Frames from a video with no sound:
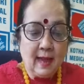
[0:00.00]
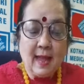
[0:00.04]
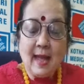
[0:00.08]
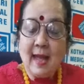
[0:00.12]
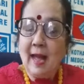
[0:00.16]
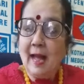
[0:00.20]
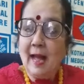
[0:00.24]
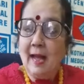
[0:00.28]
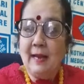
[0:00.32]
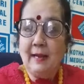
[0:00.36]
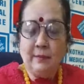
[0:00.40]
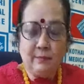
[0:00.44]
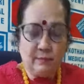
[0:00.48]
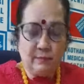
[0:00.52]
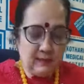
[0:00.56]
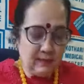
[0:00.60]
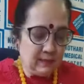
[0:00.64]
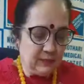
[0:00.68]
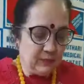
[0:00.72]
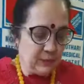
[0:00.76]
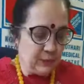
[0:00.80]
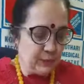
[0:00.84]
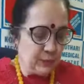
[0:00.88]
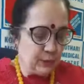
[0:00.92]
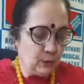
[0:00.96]
I
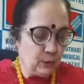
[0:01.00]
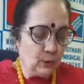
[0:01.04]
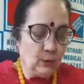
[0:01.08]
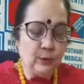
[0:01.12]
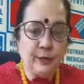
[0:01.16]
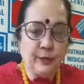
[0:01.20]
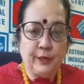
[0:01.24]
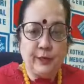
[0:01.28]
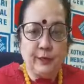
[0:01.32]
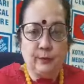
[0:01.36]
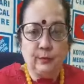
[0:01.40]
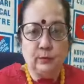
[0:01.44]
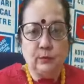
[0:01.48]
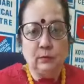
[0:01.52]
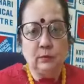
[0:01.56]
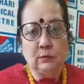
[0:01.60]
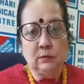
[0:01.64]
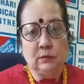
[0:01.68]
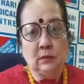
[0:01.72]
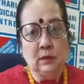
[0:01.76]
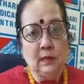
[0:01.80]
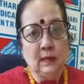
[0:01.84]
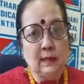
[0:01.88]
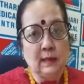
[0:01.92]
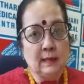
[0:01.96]
will show
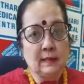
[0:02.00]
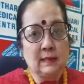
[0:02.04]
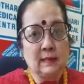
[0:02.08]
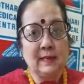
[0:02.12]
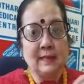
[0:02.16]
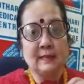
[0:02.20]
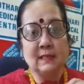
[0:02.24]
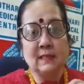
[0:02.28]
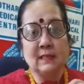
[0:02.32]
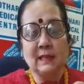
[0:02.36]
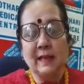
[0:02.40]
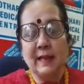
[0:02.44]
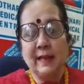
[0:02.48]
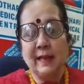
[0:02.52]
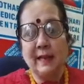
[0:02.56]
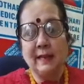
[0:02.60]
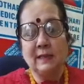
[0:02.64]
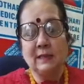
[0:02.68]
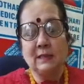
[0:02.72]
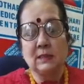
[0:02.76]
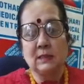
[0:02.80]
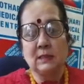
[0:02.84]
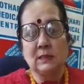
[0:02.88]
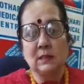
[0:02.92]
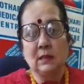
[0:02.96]
you. This
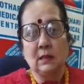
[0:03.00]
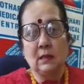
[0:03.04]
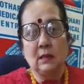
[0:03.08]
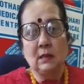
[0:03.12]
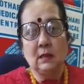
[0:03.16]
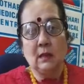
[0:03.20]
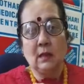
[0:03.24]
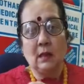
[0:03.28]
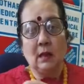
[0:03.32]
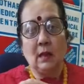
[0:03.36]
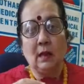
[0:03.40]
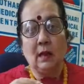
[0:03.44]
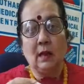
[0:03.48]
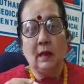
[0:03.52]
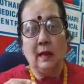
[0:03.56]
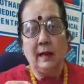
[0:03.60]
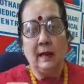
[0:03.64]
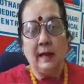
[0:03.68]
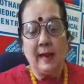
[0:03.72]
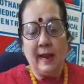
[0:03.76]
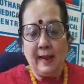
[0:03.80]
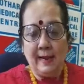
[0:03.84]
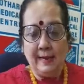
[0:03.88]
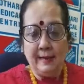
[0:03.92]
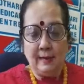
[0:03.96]
is
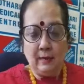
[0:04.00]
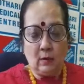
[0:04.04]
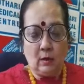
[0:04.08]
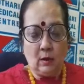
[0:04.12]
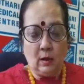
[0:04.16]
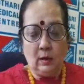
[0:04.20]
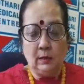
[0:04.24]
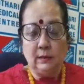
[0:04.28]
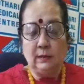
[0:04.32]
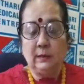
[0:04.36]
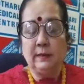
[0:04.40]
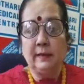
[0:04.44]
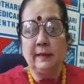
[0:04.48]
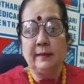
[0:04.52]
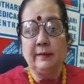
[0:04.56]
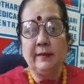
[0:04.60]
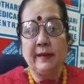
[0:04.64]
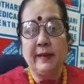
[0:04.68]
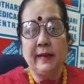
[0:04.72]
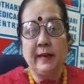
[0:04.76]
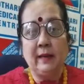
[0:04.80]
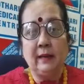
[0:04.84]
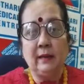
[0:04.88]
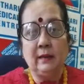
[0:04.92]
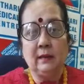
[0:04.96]
an
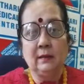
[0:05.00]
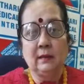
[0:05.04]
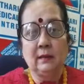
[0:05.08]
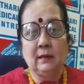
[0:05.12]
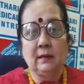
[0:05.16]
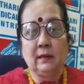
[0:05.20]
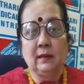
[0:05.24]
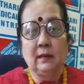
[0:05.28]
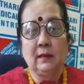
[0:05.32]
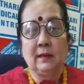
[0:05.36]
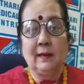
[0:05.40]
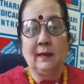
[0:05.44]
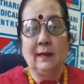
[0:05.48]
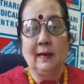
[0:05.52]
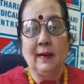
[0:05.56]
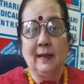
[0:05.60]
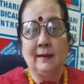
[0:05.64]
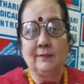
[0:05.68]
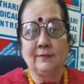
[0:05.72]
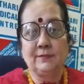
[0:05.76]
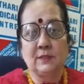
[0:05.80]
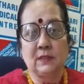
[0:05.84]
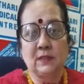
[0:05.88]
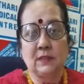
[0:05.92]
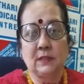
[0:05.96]
ordinary
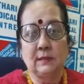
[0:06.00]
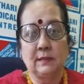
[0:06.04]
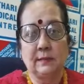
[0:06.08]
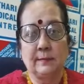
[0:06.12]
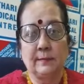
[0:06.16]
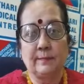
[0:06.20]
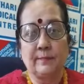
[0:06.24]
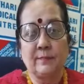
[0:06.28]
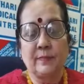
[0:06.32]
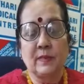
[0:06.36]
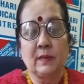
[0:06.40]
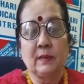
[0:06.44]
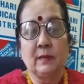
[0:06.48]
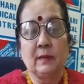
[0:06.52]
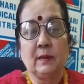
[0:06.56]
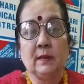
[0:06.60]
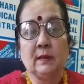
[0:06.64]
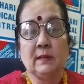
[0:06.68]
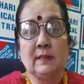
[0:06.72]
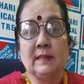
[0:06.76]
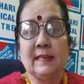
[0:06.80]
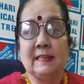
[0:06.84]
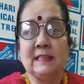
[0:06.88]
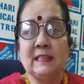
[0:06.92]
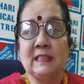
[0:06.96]
gloves.
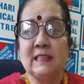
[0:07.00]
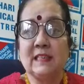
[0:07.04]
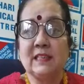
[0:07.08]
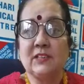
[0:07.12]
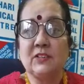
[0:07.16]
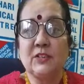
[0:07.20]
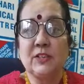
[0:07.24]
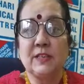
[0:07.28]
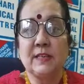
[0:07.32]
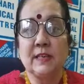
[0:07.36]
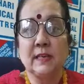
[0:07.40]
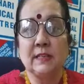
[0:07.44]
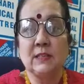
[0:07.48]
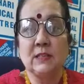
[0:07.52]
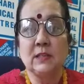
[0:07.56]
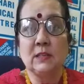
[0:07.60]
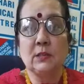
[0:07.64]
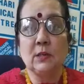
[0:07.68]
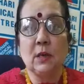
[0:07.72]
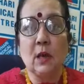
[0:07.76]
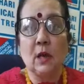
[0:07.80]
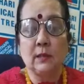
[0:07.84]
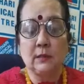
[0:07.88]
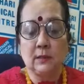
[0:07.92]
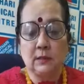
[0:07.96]
This is just
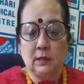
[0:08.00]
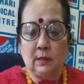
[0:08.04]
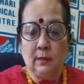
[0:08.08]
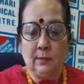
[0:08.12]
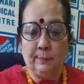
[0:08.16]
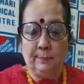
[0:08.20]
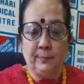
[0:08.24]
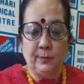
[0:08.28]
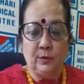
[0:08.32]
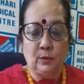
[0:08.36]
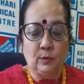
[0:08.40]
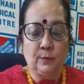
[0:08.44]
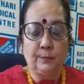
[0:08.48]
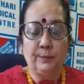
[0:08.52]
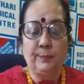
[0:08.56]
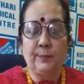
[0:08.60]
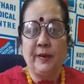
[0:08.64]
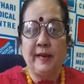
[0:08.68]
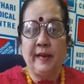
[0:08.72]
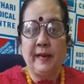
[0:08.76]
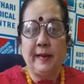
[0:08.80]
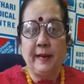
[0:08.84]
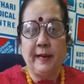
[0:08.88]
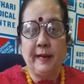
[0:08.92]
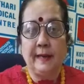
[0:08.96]
not
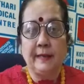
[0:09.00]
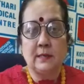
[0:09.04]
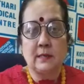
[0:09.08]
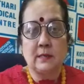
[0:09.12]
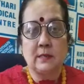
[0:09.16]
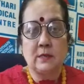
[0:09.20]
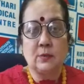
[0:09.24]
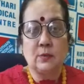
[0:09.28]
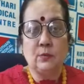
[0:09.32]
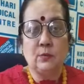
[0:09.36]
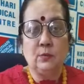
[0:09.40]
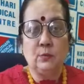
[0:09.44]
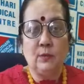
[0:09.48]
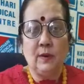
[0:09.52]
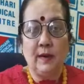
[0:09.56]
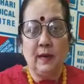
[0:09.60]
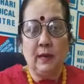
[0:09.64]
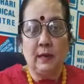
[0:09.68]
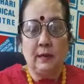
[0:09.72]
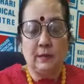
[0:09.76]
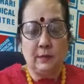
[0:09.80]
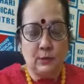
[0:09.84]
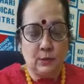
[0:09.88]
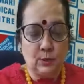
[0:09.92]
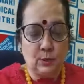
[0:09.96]
appropriate to wear
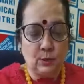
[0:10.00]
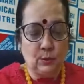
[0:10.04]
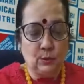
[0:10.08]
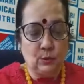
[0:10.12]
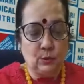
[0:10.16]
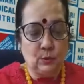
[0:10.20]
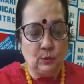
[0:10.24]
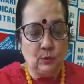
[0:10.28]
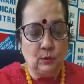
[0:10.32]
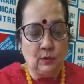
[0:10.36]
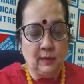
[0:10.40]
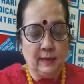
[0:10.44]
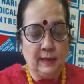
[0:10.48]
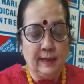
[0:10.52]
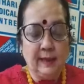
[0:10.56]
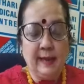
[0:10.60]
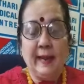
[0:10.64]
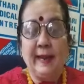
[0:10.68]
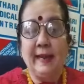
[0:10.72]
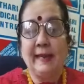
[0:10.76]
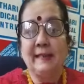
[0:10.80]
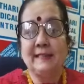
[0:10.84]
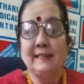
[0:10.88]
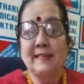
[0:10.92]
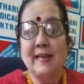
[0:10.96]
to
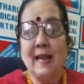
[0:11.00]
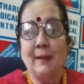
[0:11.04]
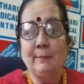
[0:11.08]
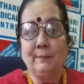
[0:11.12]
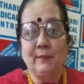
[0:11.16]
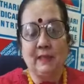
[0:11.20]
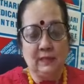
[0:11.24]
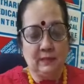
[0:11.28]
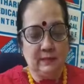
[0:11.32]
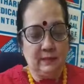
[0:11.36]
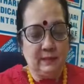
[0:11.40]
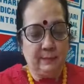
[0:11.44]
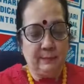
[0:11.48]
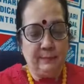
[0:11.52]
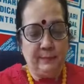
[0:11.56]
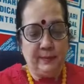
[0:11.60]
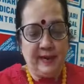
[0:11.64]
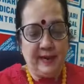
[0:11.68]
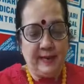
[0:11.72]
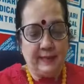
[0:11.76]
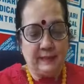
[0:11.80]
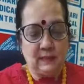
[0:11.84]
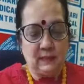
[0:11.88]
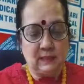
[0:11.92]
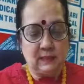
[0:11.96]
examine the
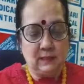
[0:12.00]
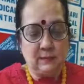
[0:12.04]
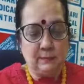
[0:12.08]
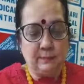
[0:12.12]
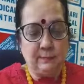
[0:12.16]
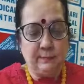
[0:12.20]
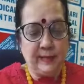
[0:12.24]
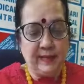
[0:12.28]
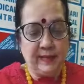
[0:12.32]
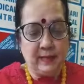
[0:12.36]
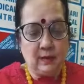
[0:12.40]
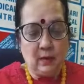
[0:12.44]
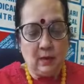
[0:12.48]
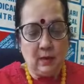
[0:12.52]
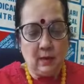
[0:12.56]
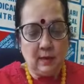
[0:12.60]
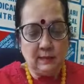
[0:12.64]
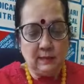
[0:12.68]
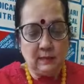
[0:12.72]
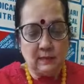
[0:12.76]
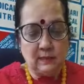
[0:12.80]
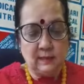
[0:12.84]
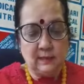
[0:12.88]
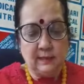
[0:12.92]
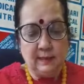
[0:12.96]
breast
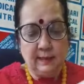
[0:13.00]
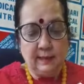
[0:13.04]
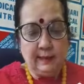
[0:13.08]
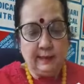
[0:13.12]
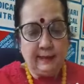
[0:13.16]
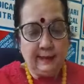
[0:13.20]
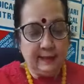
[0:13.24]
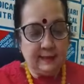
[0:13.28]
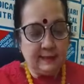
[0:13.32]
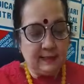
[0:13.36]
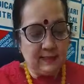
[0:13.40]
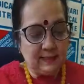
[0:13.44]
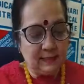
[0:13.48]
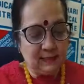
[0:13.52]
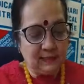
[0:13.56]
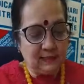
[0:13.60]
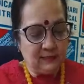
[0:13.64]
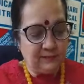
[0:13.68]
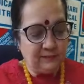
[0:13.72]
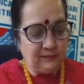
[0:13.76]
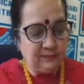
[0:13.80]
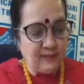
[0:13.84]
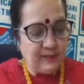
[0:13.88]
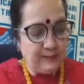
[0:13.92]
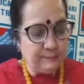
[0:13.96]
because it
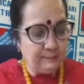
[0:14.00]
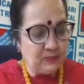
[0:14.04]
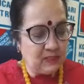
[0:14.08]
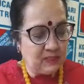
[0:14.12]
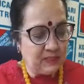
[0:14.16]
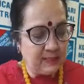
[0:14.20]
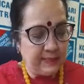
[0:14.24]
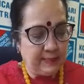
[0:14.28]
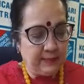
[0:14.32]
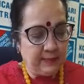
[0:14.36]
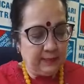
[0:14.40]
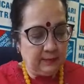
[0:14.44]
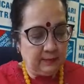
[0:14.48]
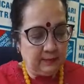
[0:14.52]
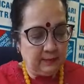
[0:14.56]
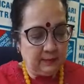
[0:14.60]
is flimsy.